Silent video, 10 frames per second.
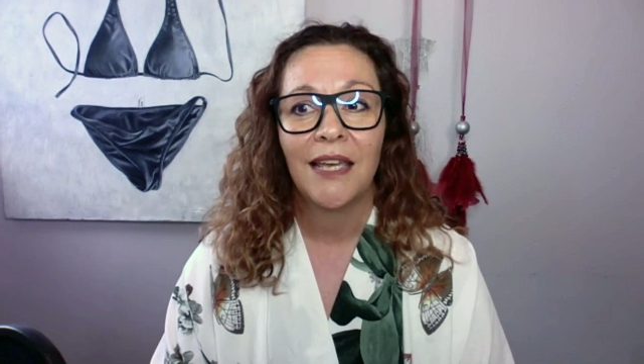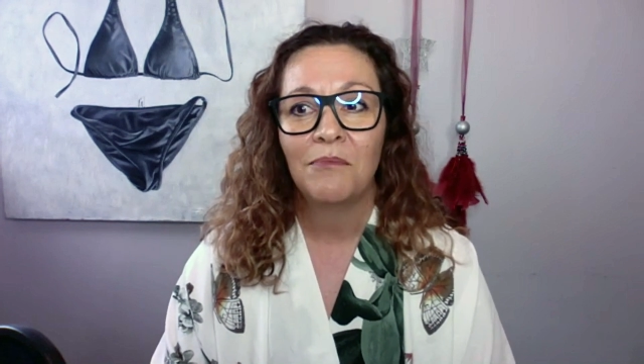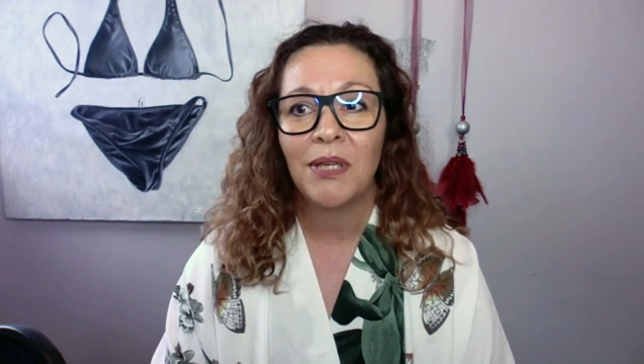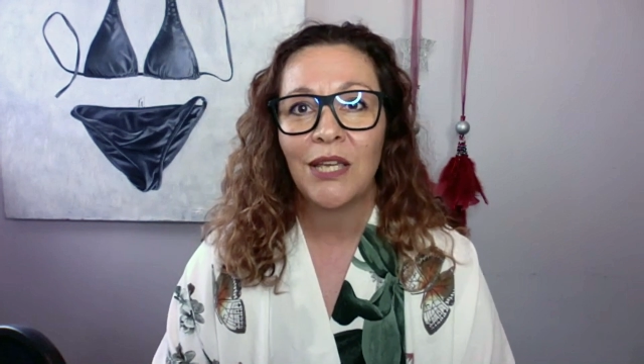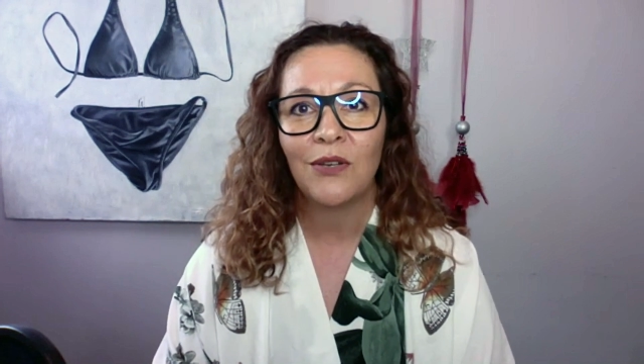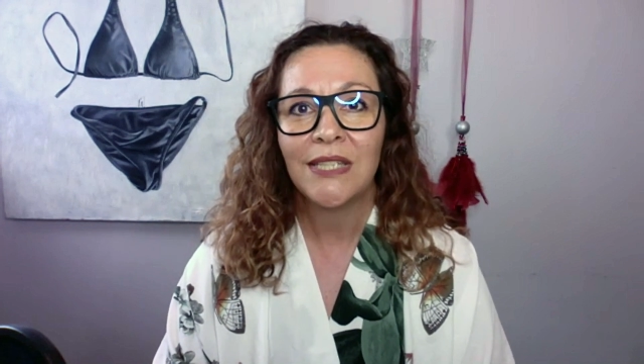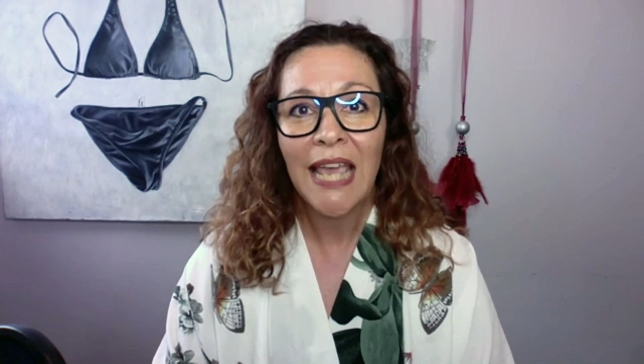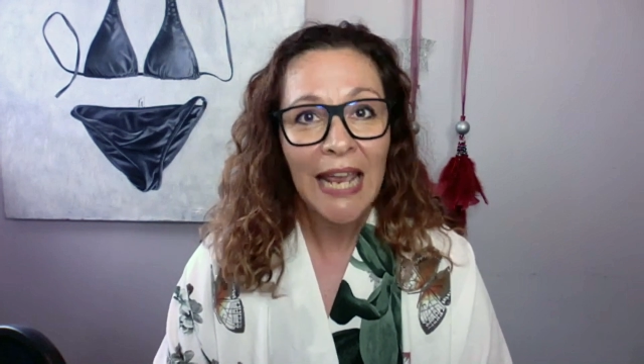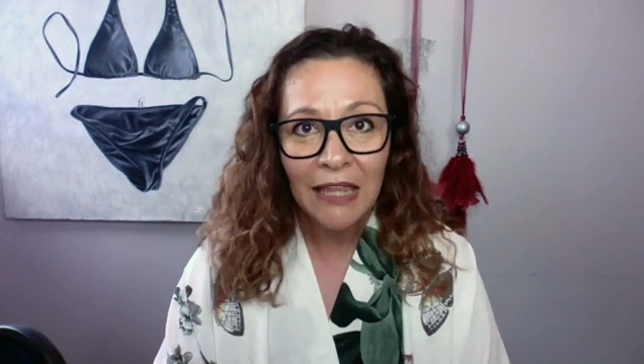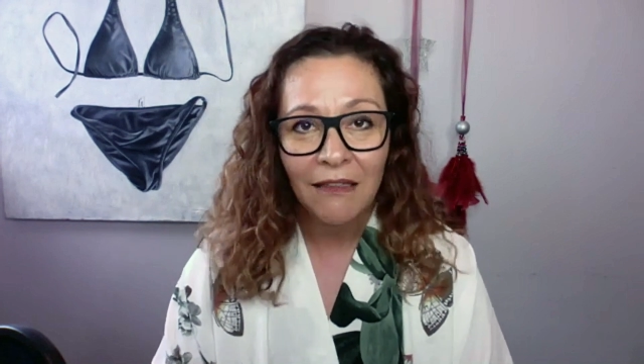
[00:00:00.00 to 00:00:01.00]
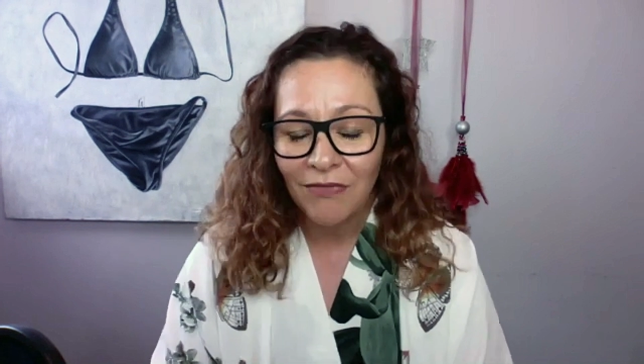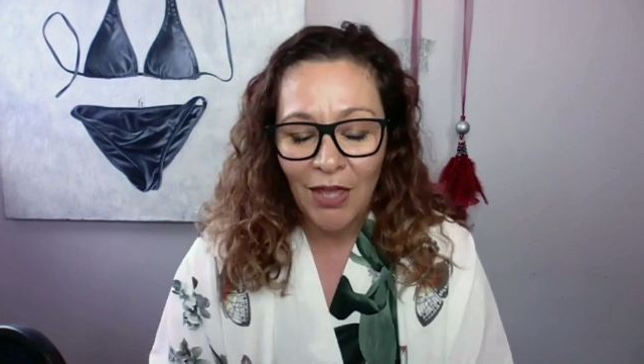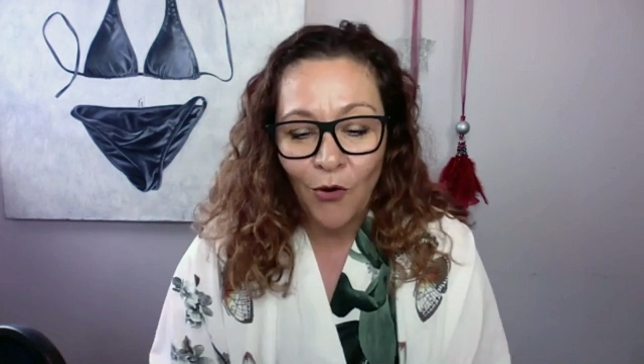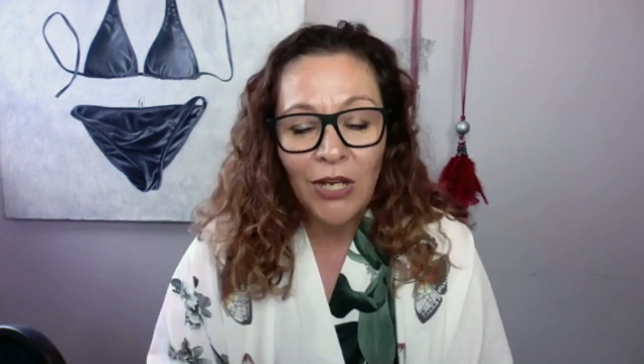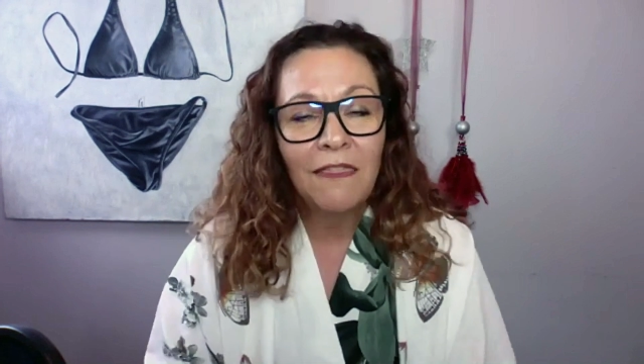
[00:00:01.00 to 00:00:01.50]
because
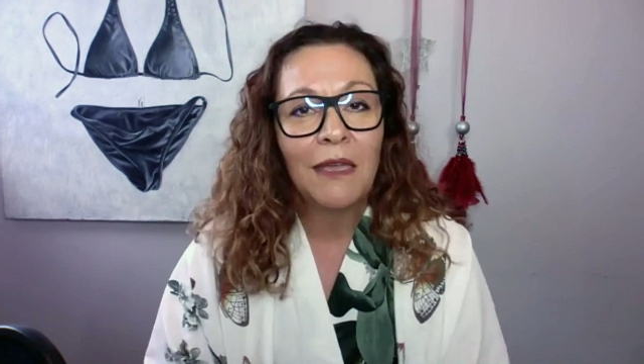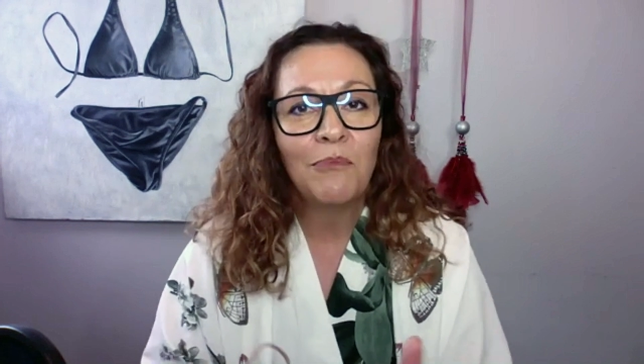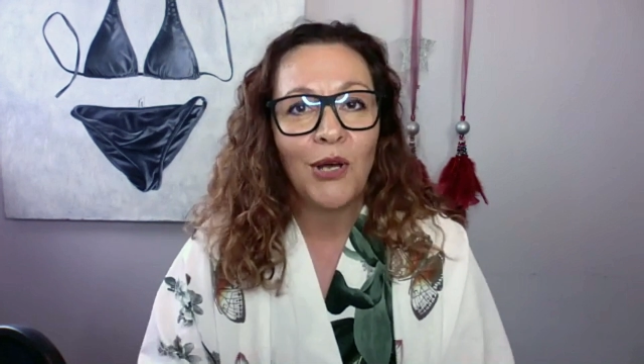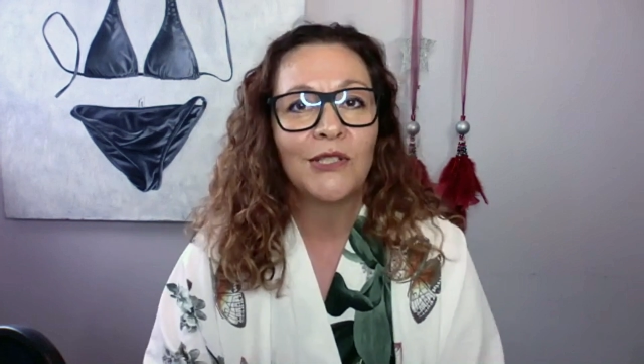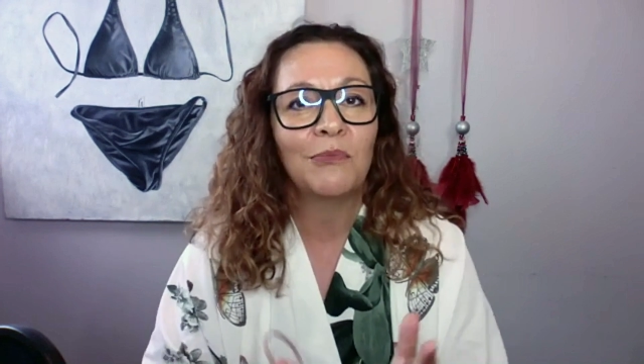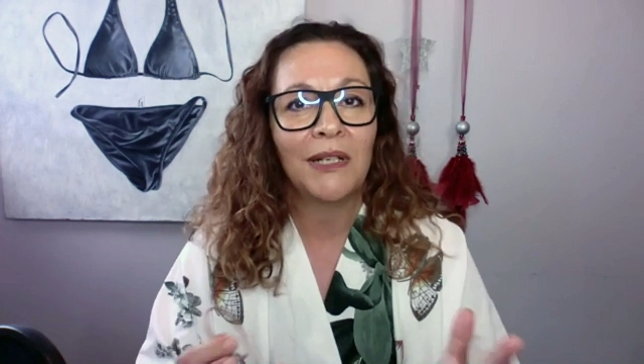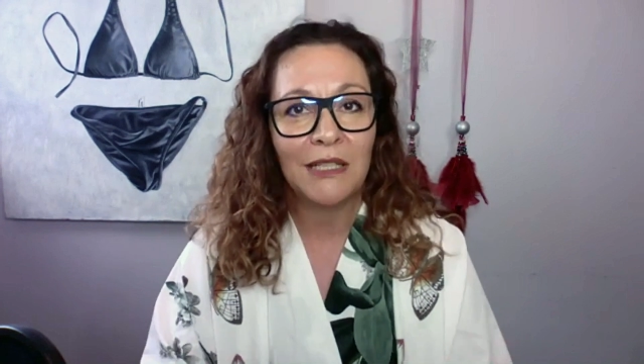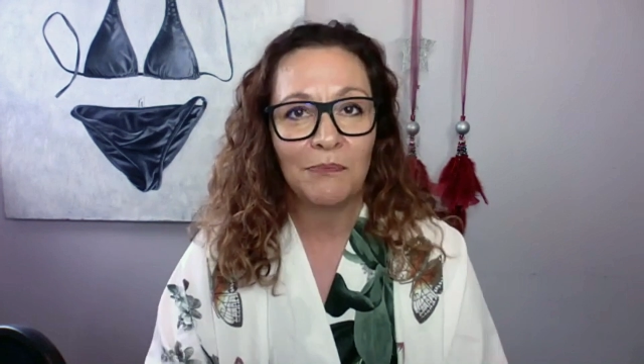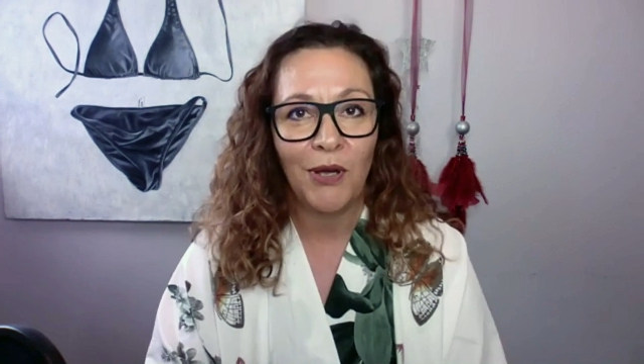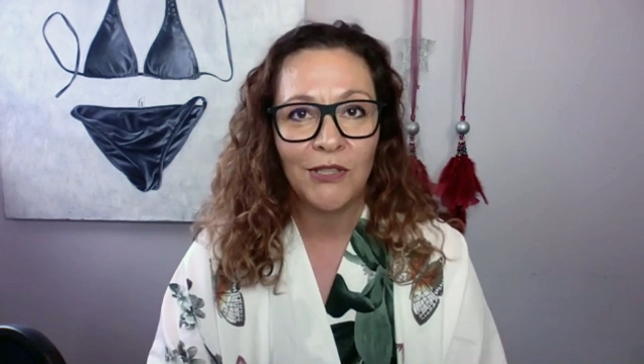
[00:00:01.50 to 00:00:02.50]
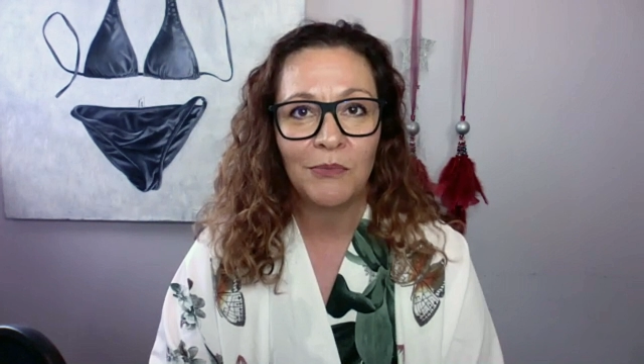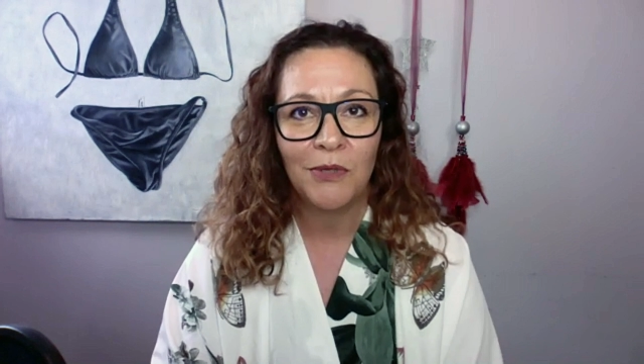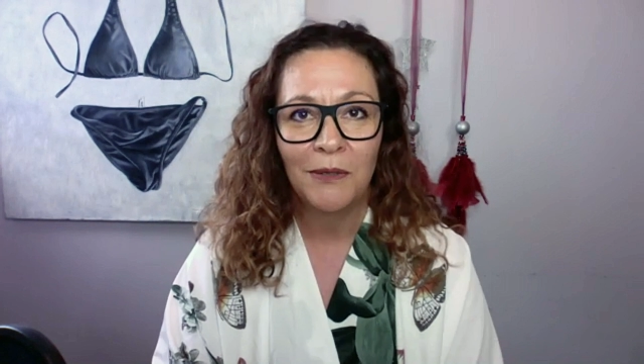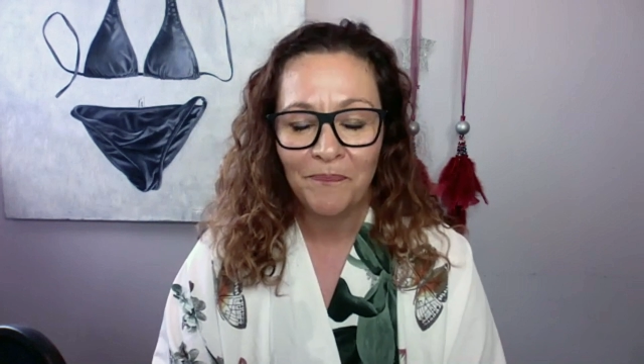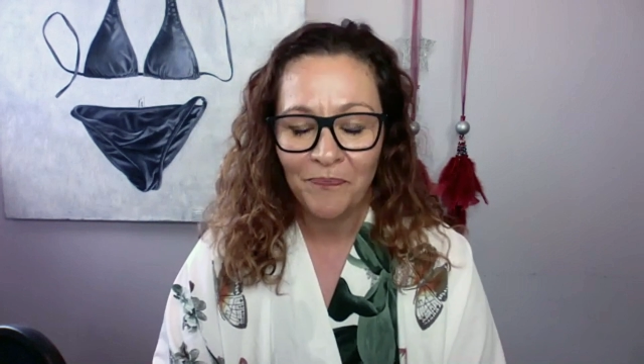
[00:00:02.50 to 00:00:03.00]
only the impossible is
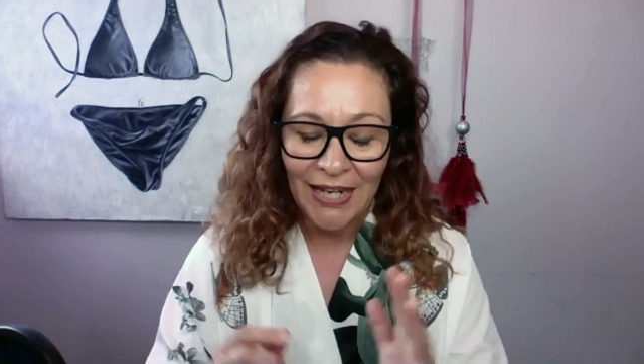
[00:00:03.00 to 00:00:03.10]
possible.